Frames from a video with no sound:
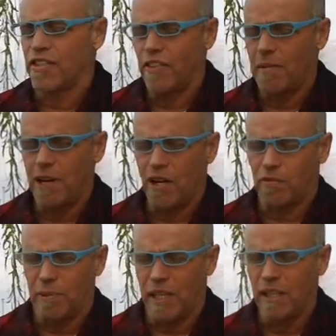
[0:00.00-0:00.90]
of emails,
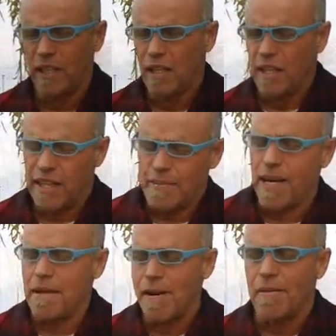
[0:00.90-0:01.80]
but They've been
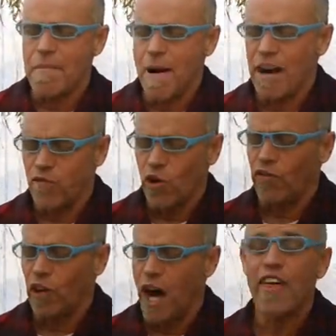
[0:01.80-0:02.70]
emailing me back forth
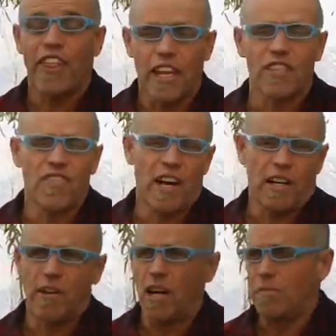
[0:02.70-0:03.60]
for a while. I think it's very
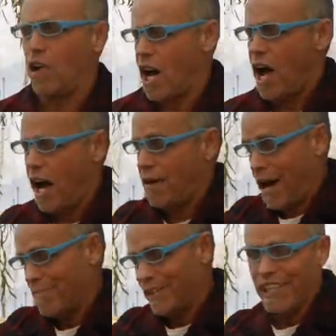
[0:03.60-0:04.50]
credible.
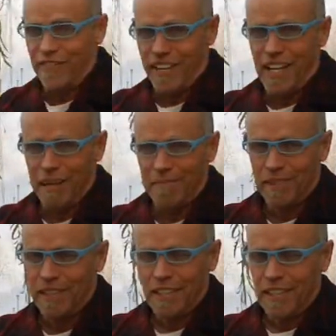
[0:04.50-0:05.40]
I believe them.
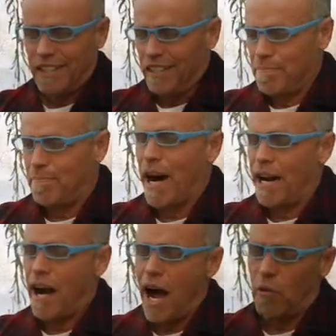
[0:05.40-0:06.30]
But
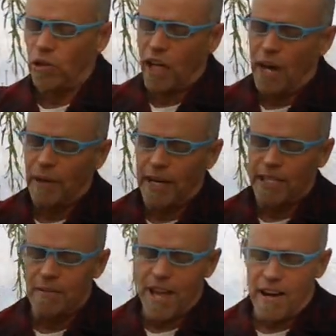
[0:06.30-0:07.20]
I will not release
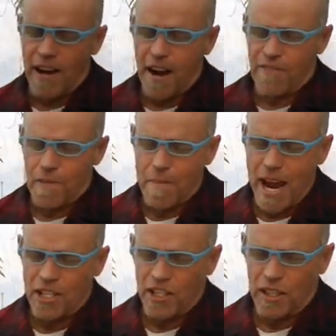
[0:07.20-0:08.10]
it without
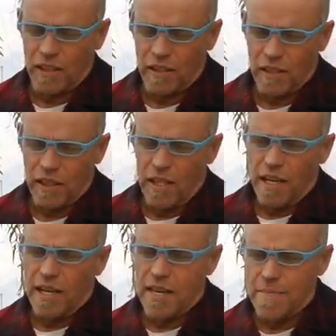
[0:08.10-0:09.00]
confirmation.
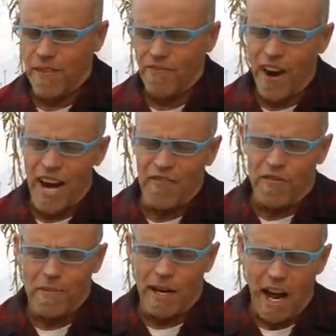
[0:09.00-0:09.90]
As I've been fighting for
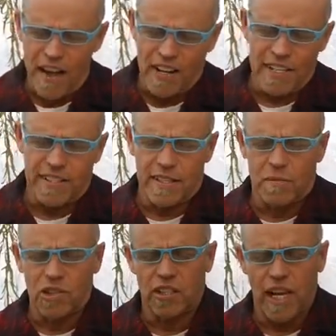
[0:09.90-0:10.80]
my life, and I says I
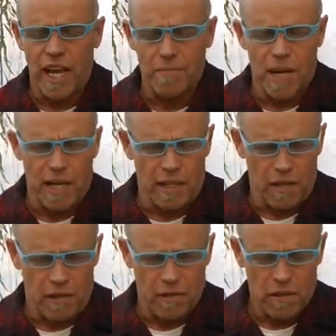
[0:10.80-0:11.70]
will stand by you.